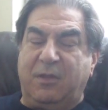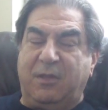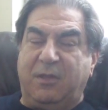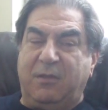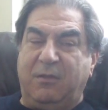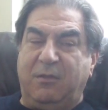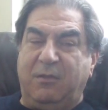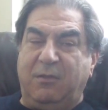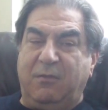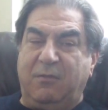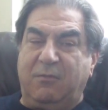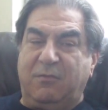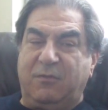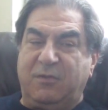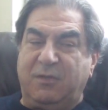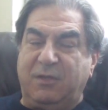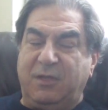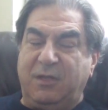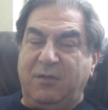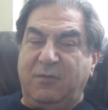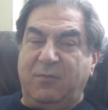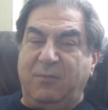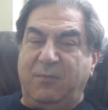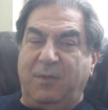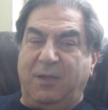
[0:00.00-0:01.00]

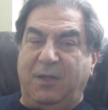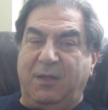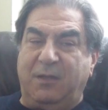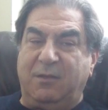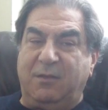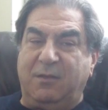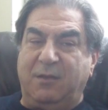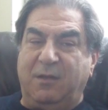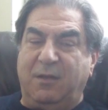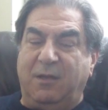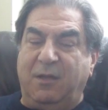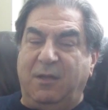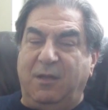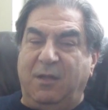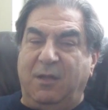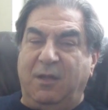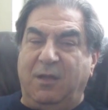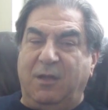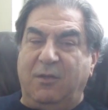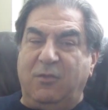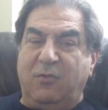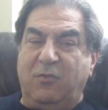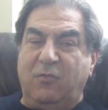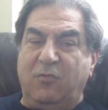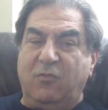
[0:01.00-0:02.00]
treatment
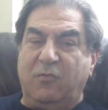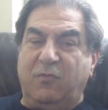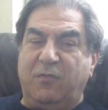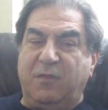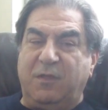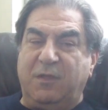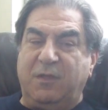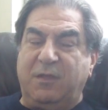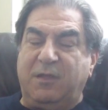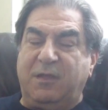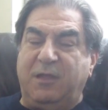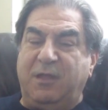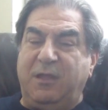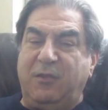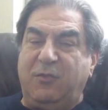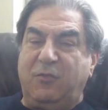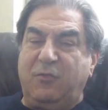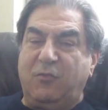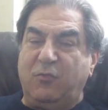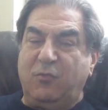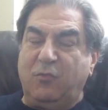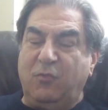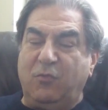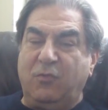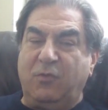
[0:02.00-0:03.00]
using
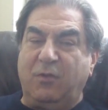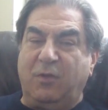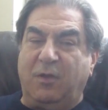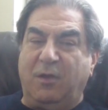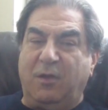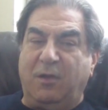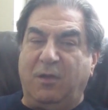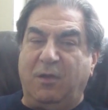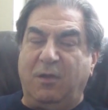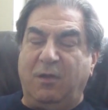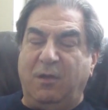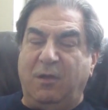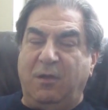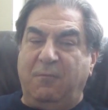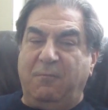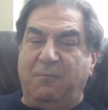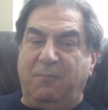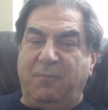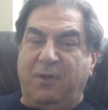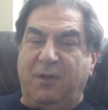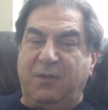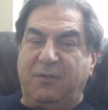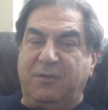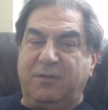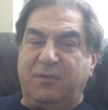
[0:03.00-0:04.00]
Keytruda,
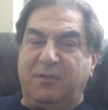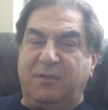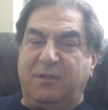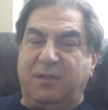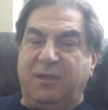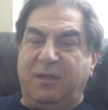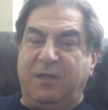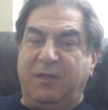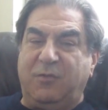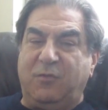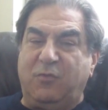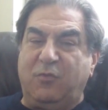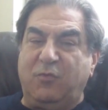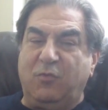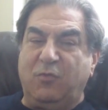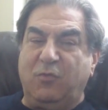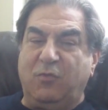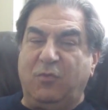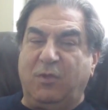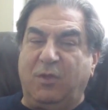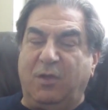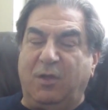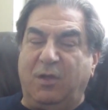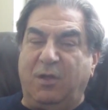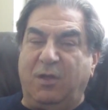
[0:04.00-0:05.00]
but
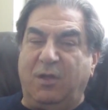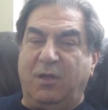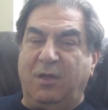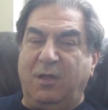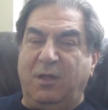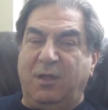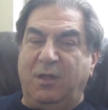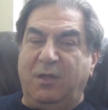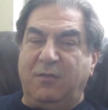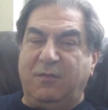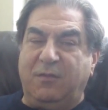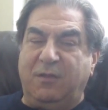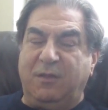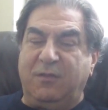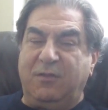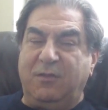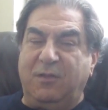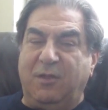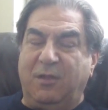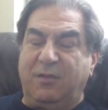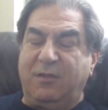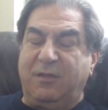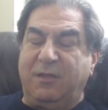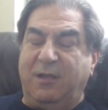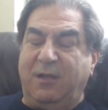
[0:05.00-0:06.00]
Keytruda did not
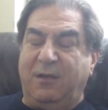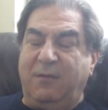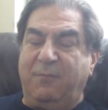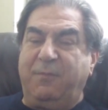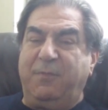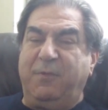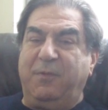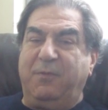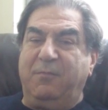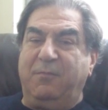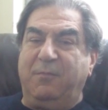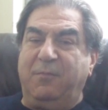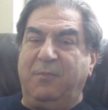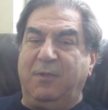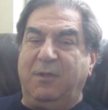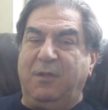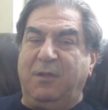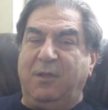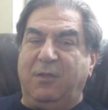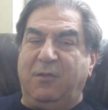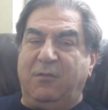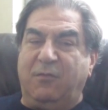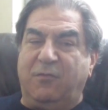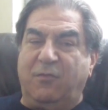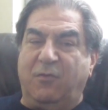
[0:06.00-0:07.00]
help him.
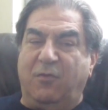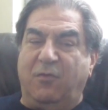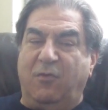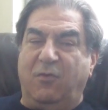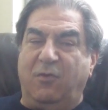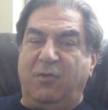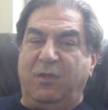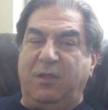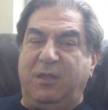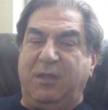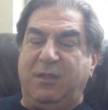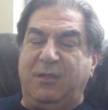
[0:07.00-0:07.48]
So he didn't